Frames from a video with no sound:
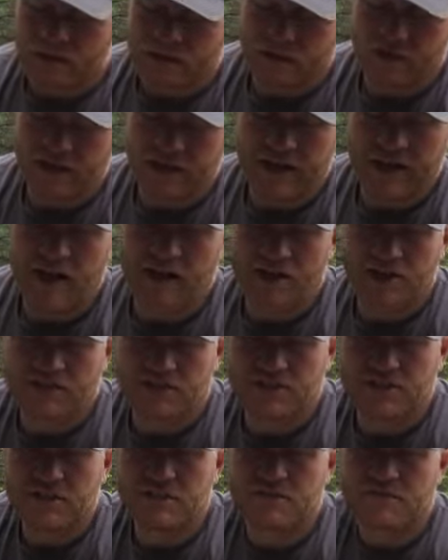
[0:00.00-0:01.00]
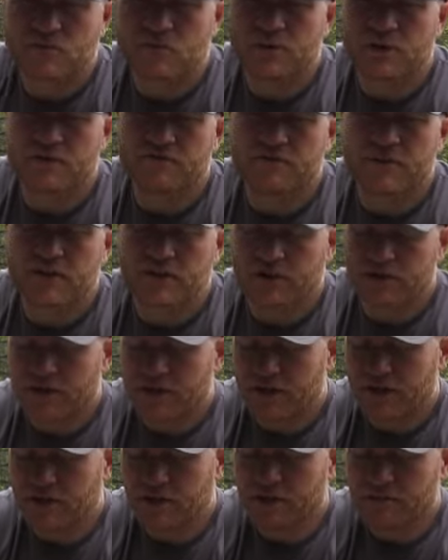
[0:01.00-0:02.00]
So anyhow, I just did some quick
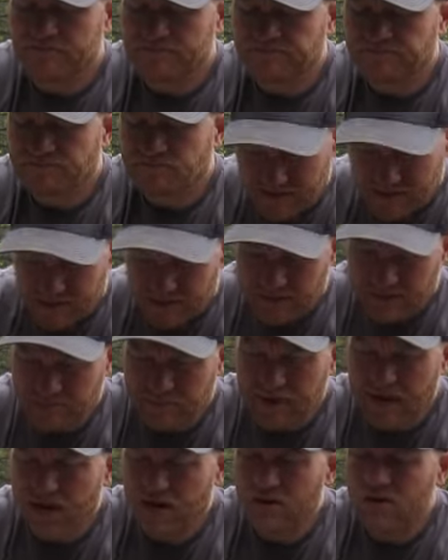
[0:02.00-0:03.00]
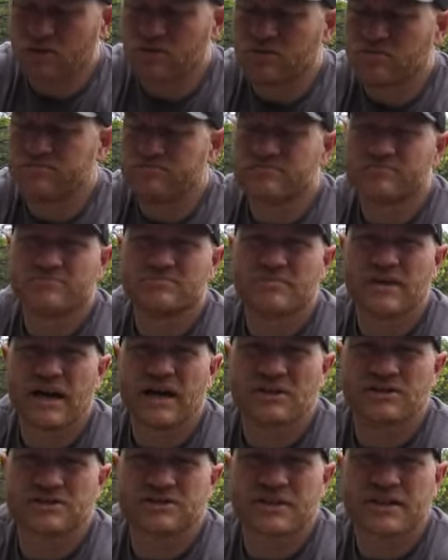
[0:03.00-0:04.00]
figuring here. The barrel
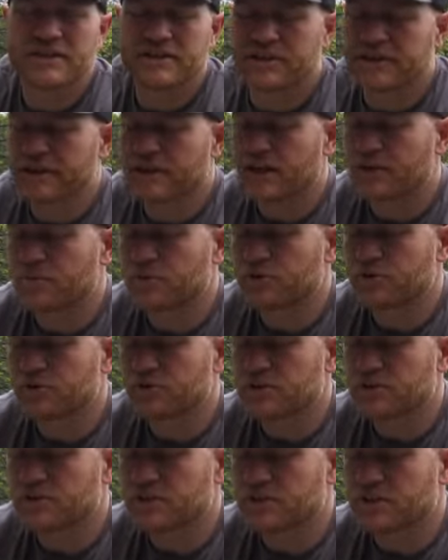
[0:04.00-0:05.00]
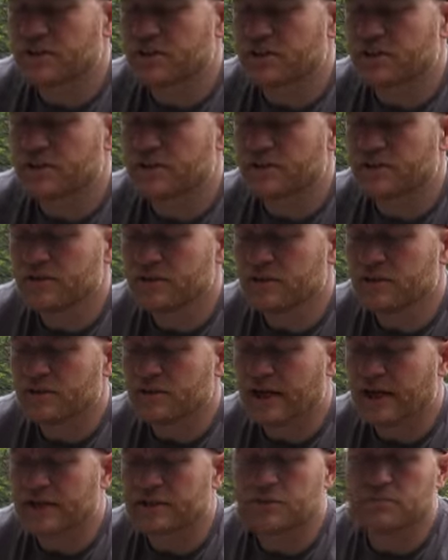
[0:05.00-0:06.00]
outside diameter on this gun
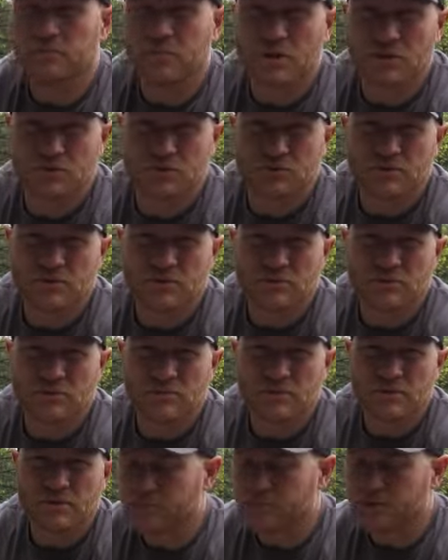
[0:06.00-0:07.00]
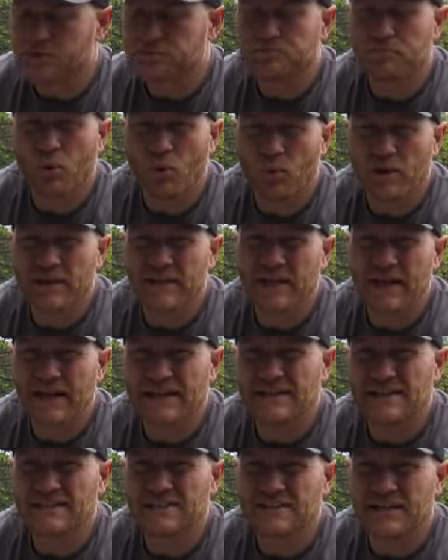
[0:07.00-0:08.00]
at the muzzle was
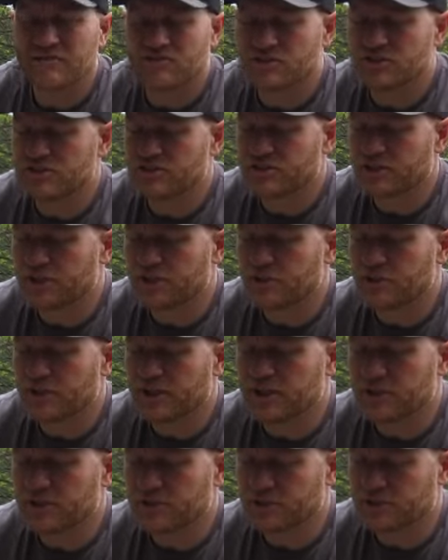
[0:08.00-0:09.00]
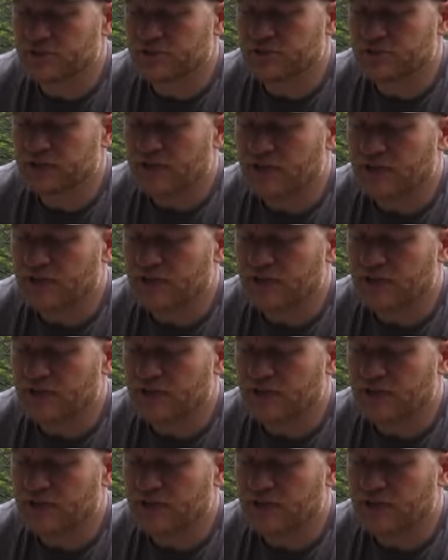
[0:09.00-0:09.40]
0.870 inches.